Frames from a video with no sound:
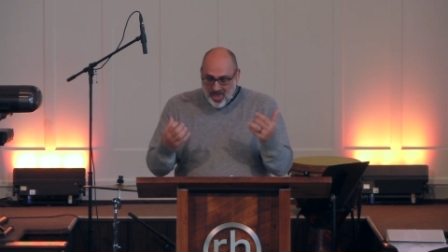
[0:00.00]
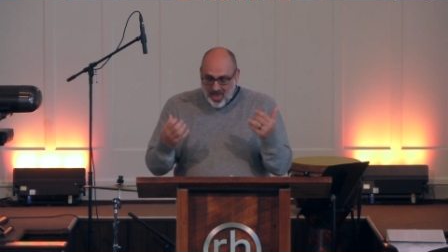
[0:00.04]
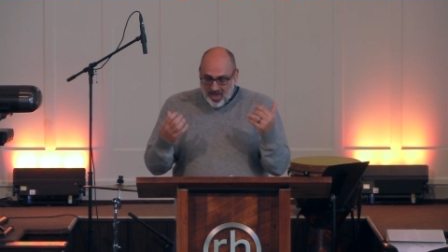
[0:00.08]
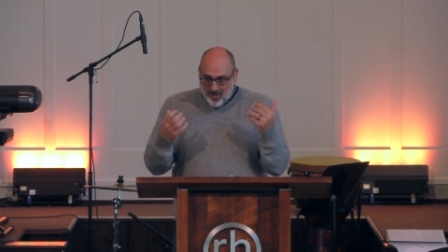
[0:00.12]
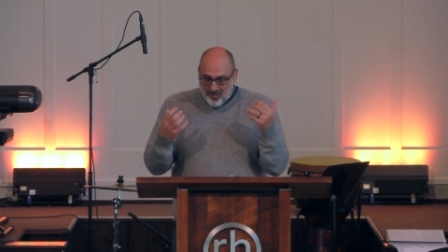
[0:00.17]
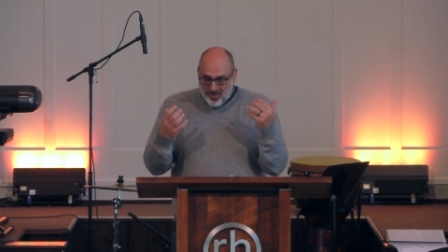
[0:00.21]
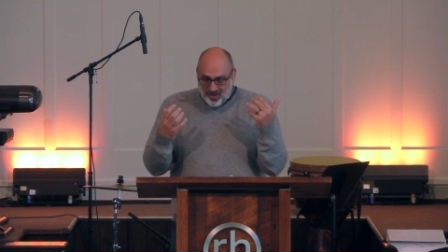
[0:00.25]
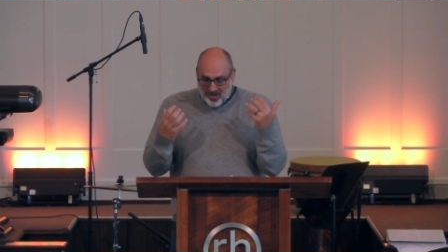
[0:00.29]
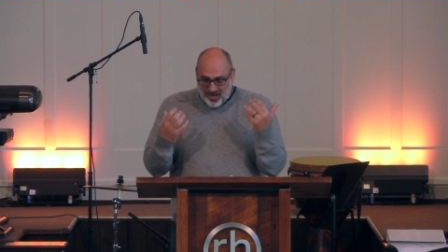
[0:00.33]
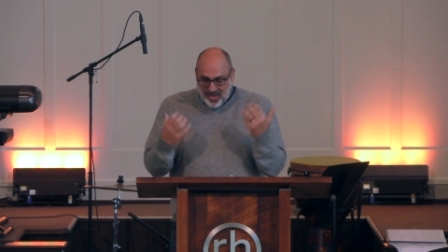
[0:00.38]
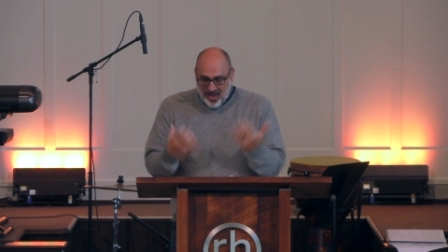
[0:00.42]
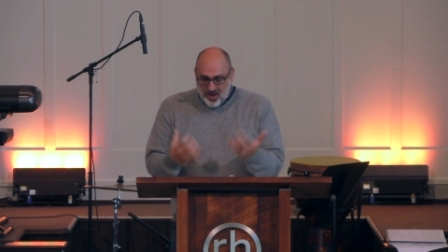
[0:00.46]

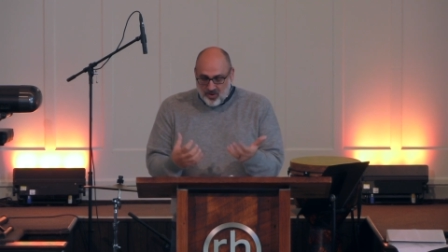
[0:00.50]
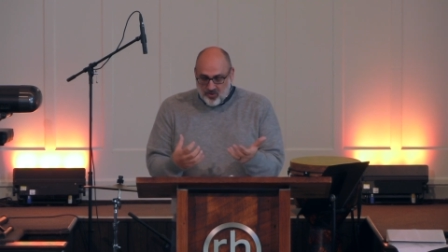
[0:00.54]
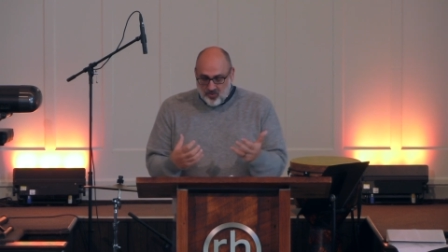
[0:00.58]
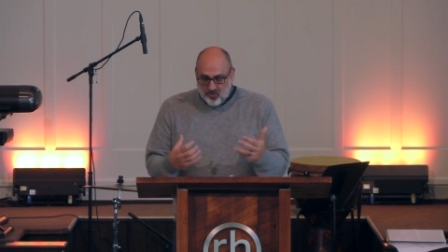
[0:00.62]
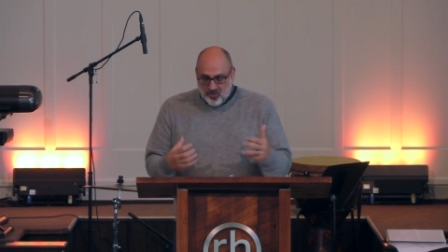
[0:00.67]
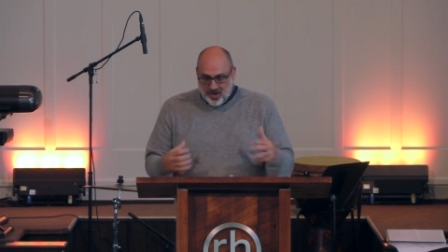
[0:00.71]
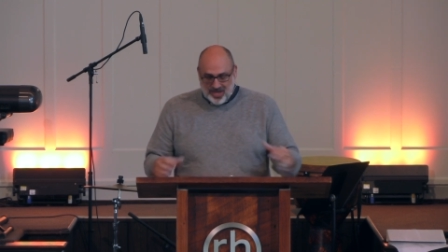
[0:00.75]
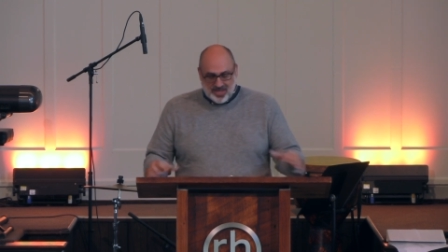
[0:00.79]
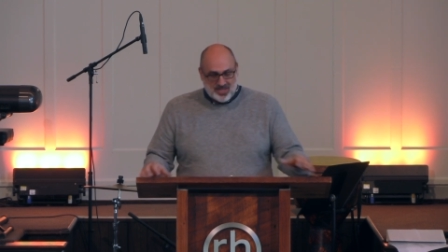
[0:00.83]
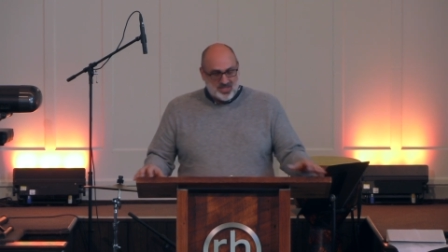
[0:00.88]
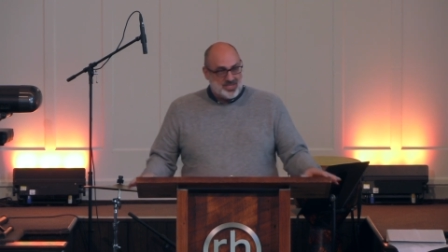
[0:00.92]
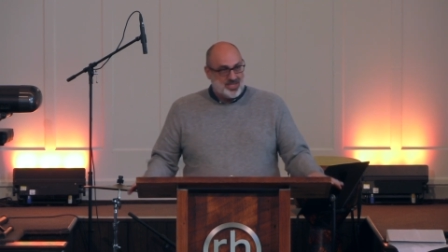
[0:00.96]
about how
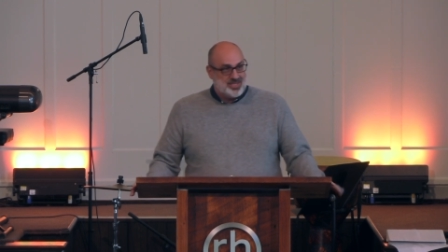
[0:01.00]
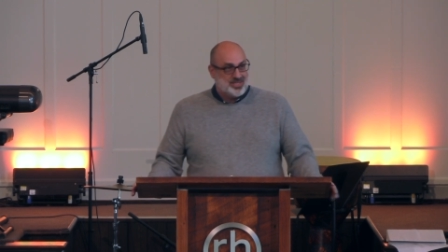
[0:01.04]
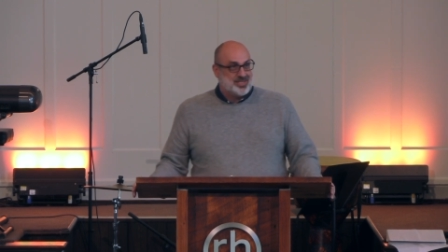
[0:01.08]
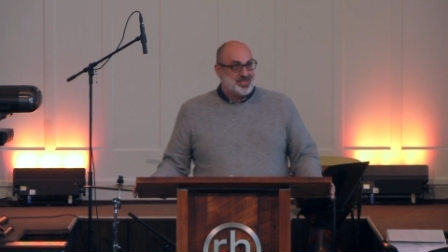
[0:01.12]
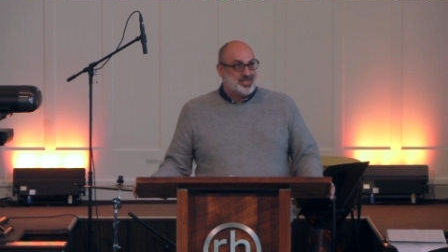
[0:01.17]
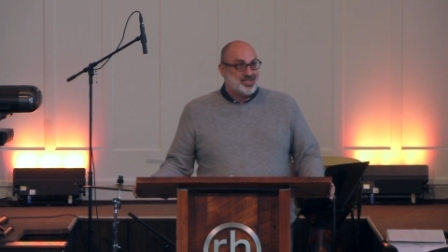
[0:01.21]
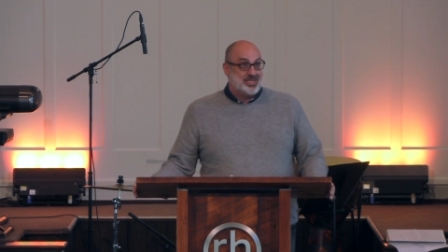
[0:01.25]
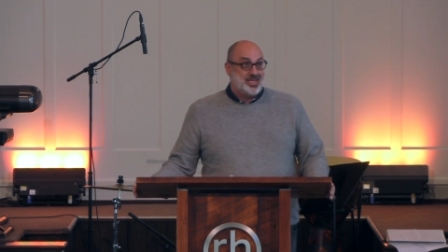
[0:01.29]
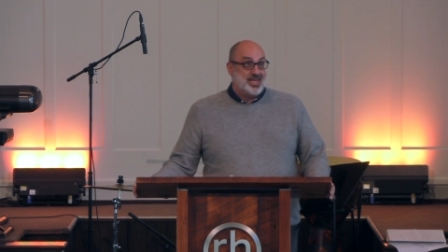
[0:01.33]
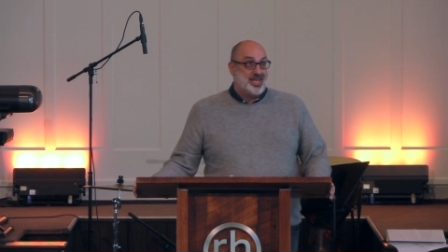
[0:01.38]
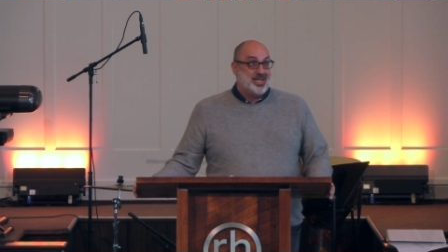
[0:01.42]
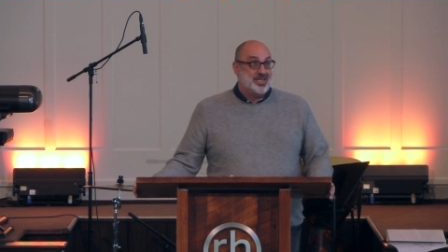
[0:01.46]
great
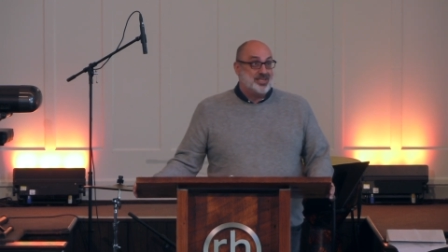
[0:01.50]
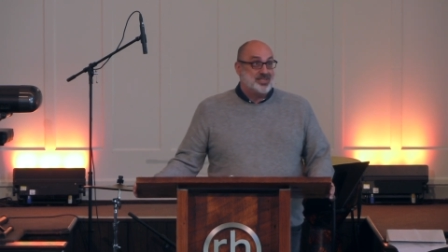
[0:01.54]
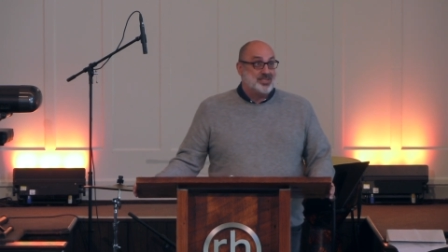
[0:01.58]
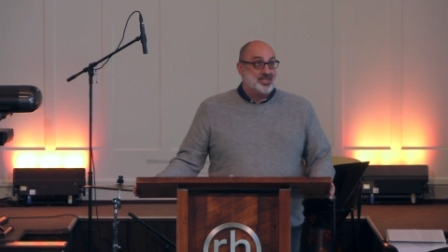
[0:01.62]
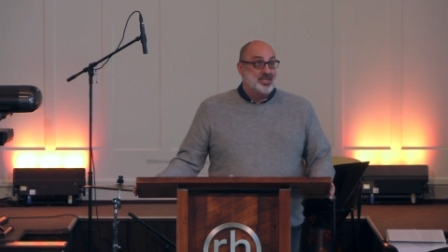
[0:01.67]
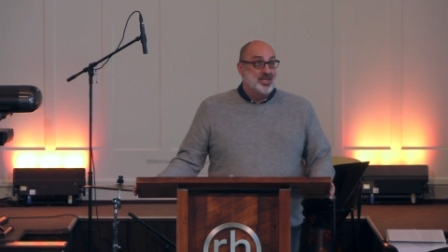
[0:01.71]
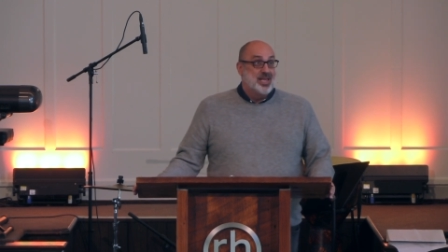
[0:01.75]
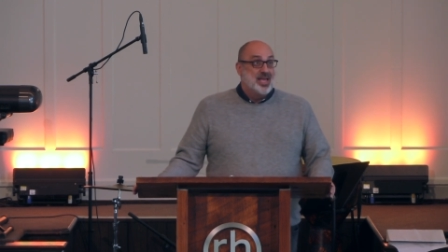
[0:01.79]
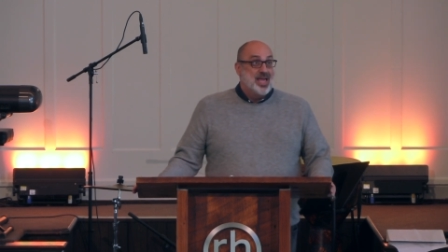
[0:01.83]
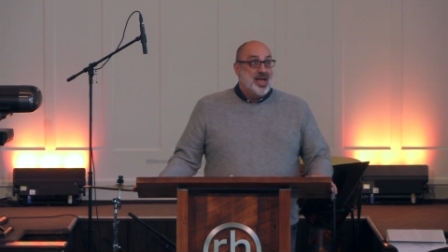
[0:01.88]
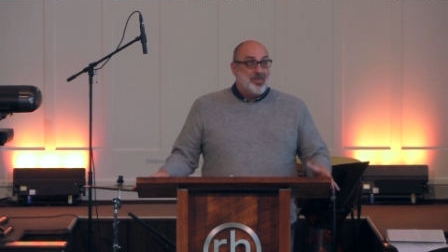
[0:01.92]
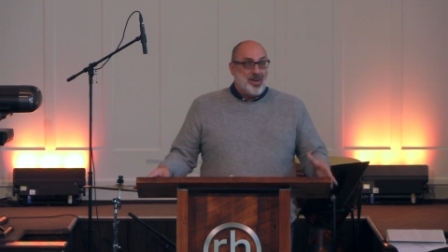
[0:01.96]
Jesus
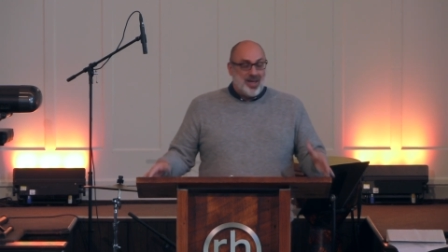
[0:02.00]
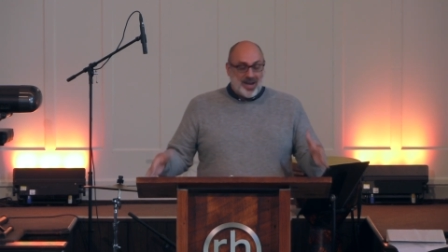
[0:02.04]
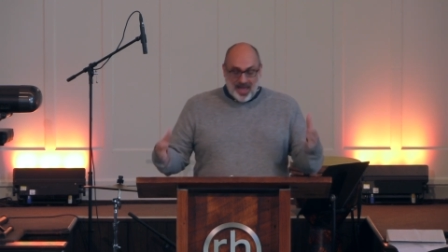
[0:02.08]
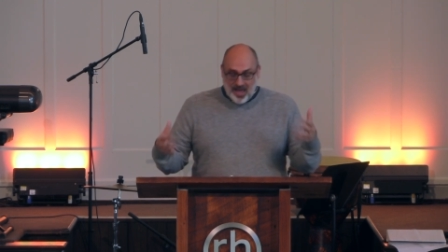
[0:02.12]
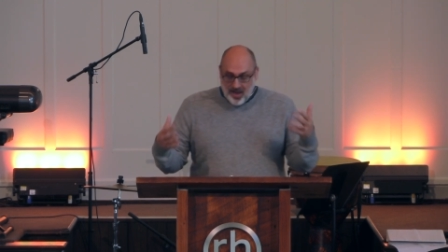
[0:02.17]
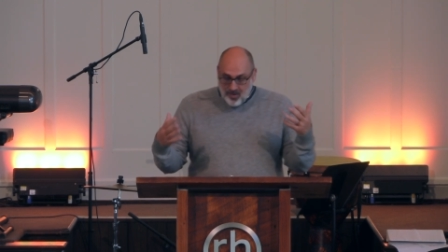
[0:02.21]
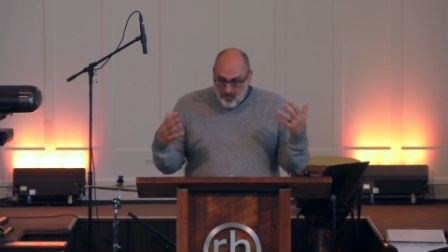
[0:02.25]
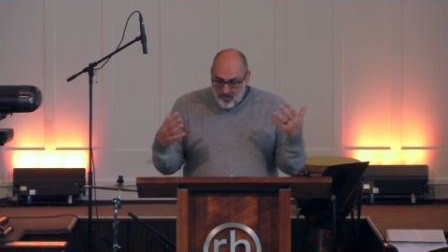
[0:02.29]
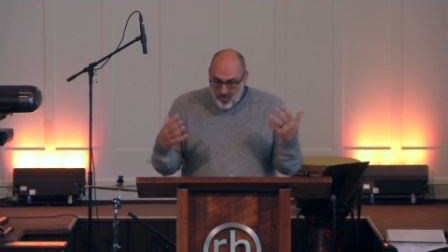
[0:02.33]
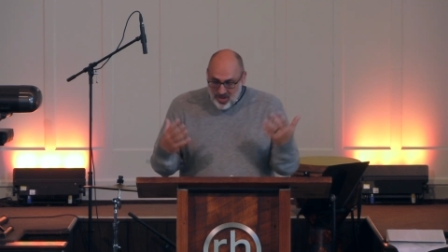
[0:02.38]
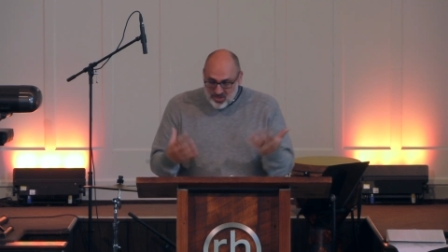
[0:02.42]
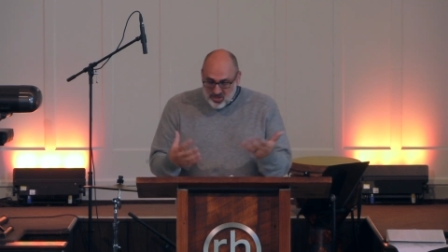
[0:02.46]
is, about
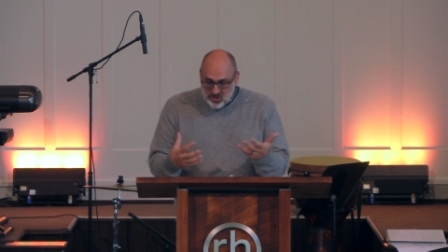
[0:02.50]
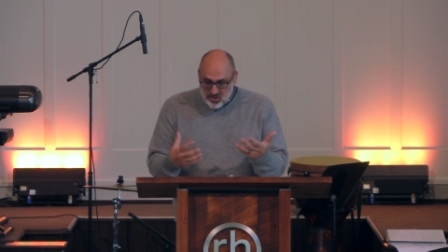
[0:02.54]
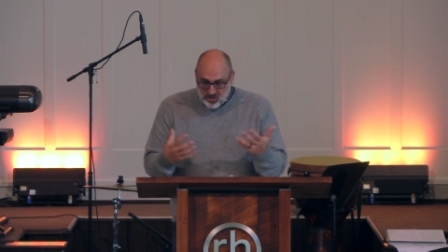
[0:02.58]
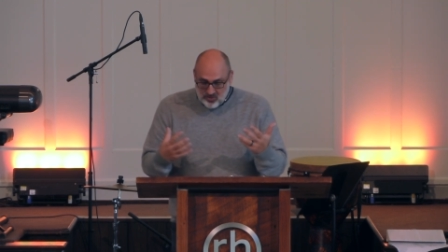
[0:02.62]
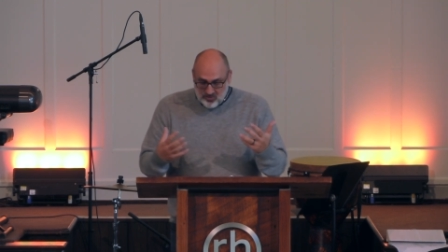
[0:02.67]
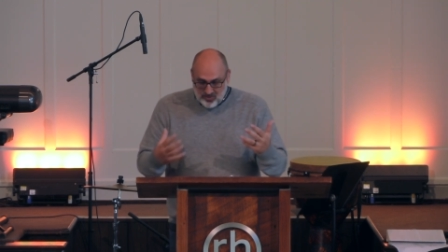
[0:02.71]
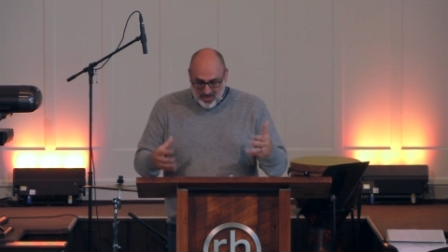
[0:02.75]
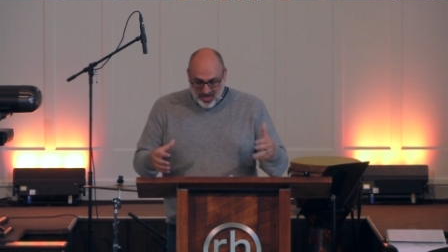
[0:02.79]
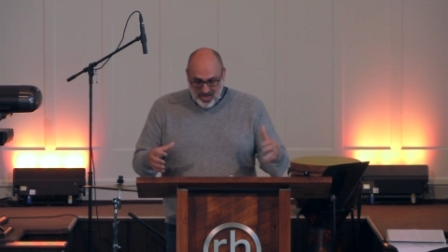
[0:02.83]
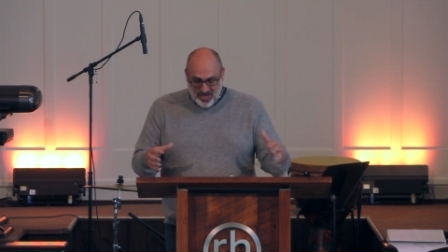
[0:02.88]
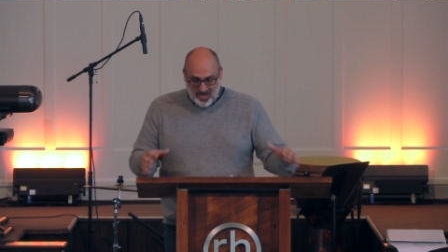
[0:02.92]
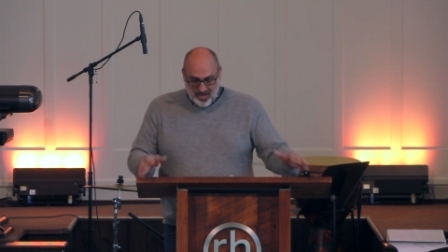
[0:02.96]
how much you
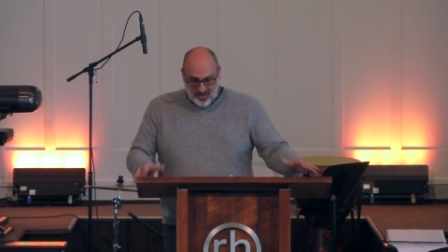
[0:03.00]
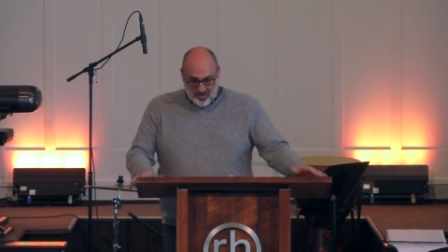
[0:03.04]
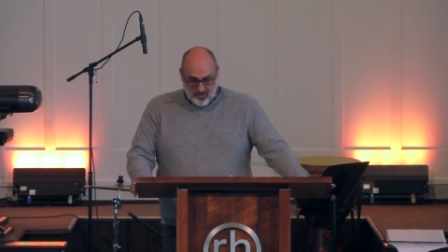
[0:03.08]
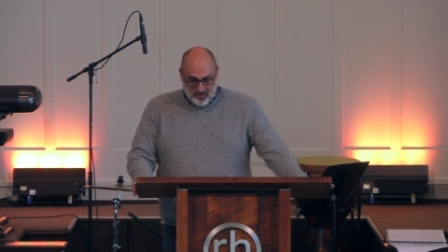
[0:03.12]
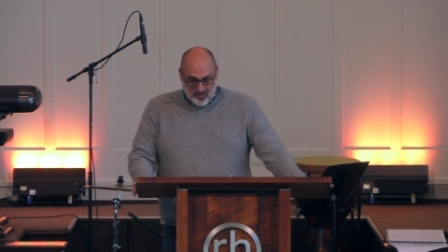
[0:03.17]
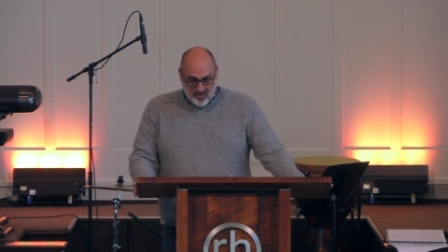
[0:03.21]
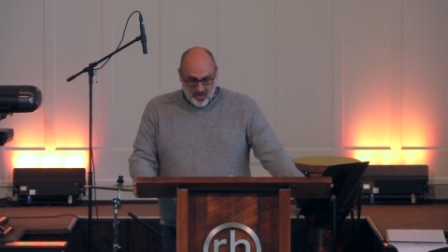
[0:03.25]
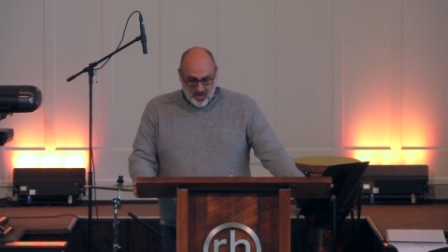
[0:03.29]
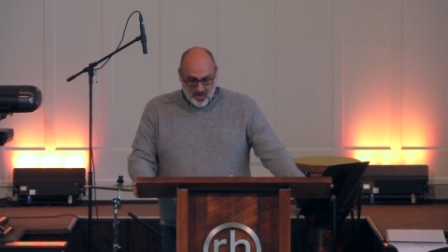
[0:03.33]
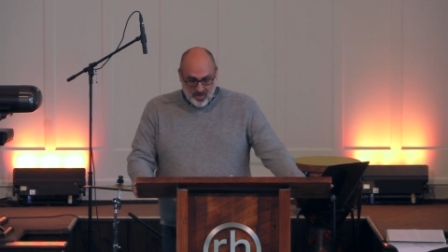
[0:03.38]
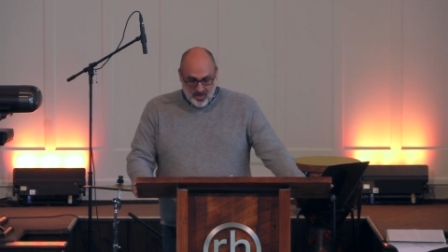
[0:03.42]
need him.